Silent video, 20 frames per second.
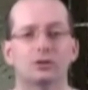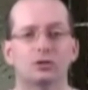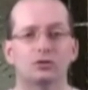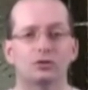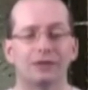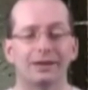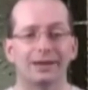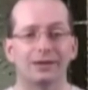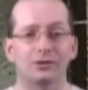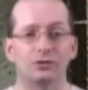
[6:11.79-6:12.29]
to
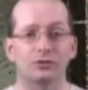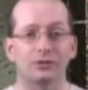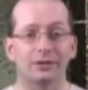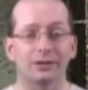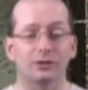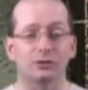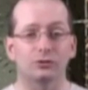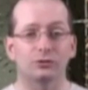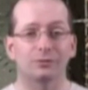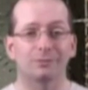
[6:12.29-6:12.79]
say is
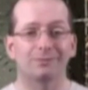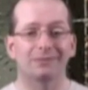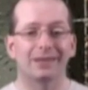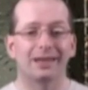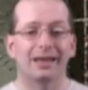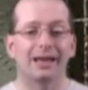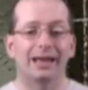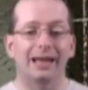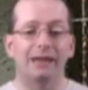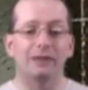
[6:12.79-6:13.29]
this.
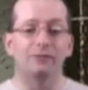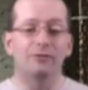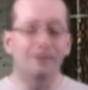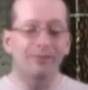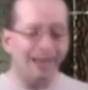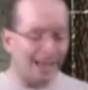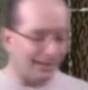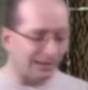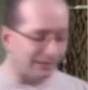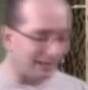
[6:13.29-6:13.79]
In
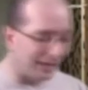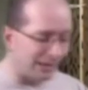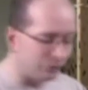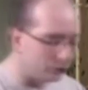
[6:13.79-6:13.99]
fact, I